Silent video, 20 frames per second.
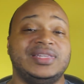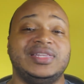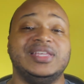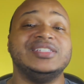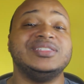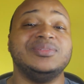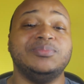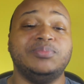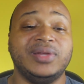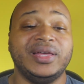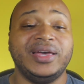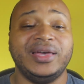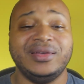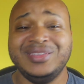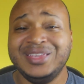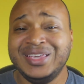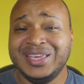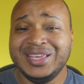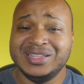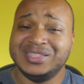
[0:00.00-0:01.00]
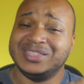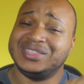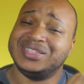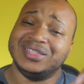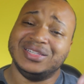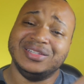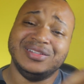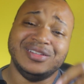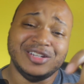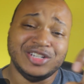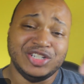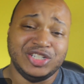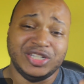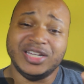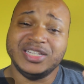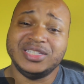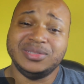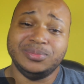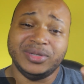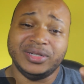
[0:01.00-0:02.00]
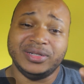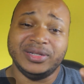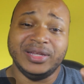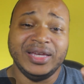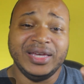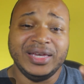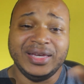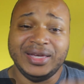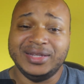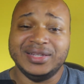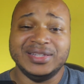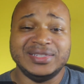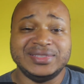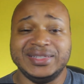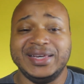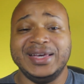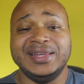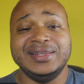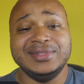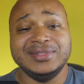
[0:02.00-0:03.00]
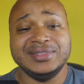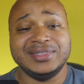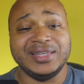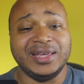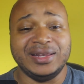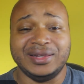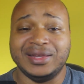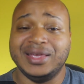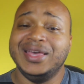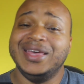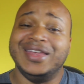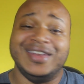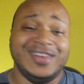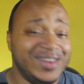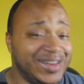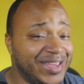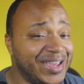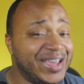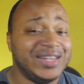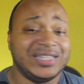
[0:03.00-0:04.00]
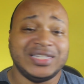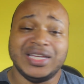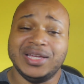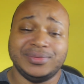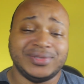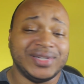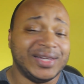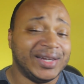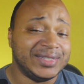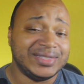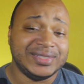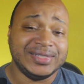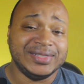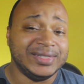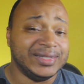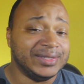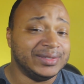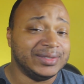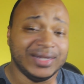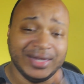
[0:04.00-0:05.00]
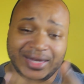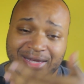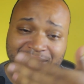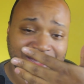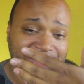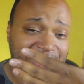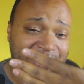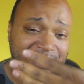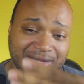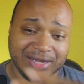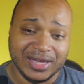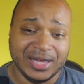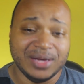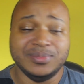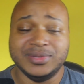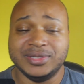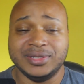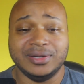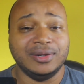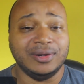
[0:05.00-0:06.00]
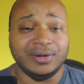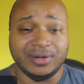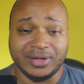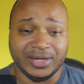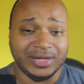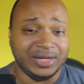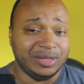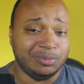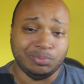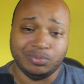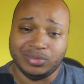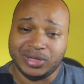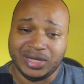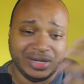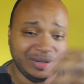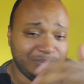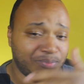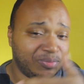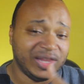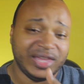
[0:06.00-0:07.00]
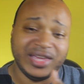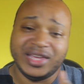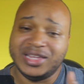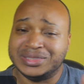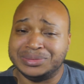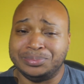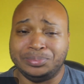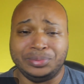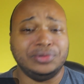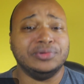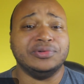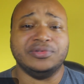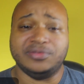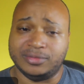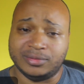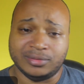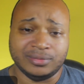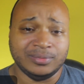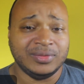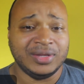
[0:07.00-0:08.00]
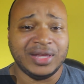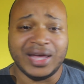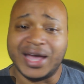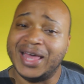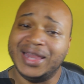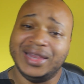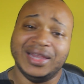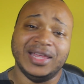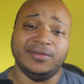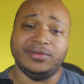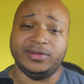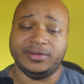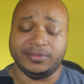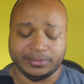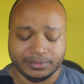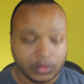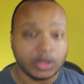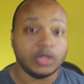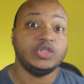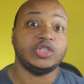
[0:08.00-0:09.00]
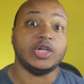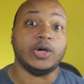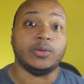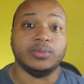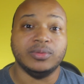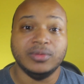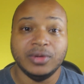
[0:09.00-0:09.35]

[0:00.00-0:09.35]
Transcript: doesn't play, just a little adjustment in the settings, and 9 times out of 10, it comes on and it plays beautiful. I love it. So,